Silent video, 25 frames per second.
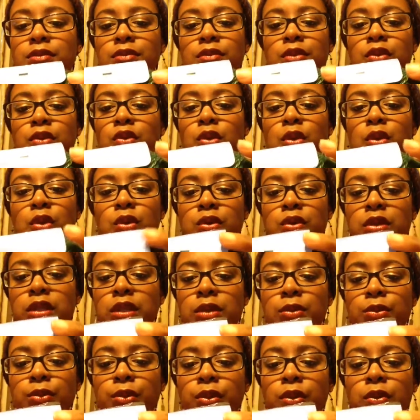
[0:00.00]
Barocco
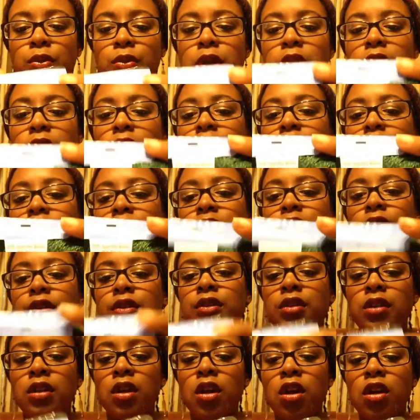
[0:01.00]
didn't put one on here.
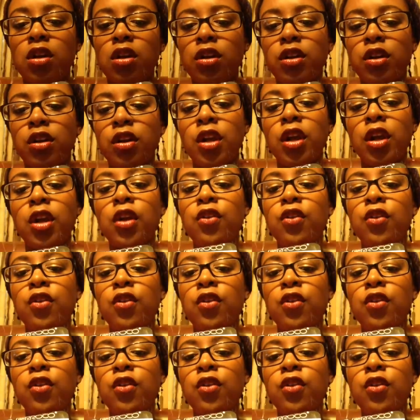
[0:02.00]
Color